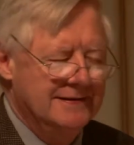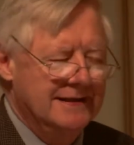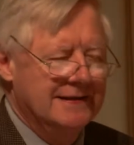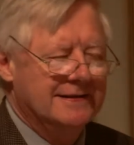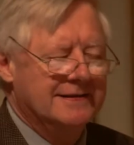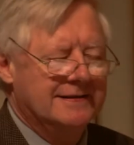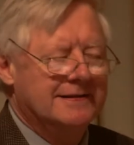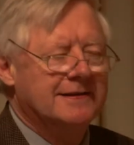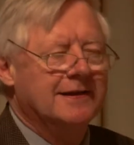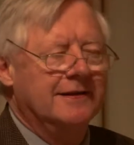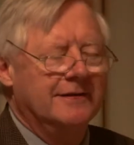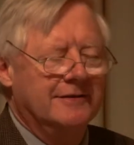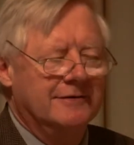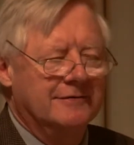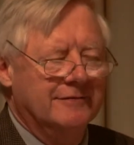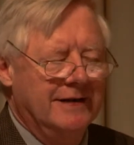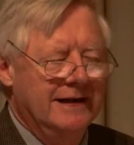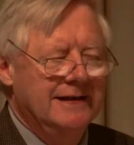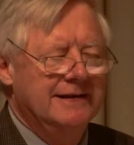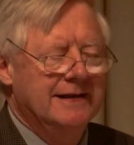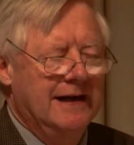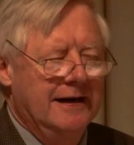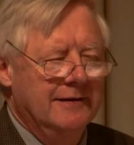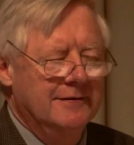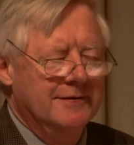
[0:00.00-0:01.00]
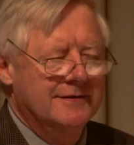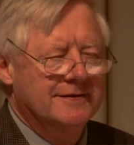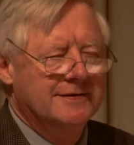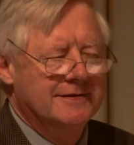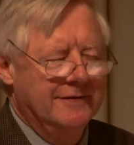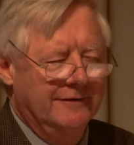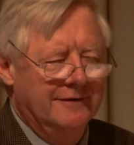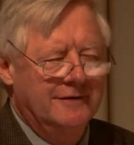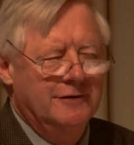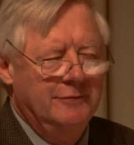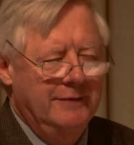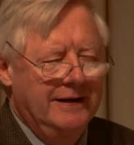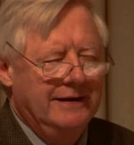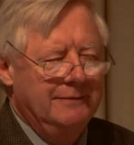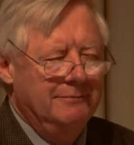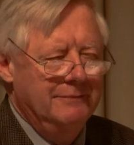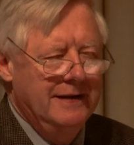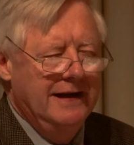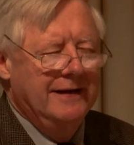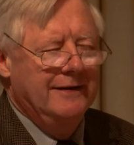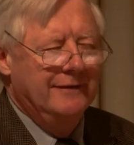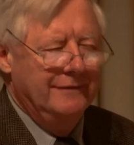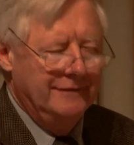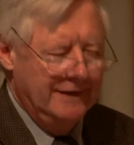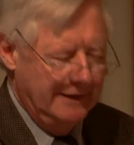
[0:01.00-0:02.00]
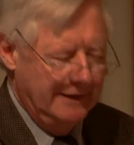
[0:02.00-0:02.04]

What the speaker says: this great house of Queen Maeve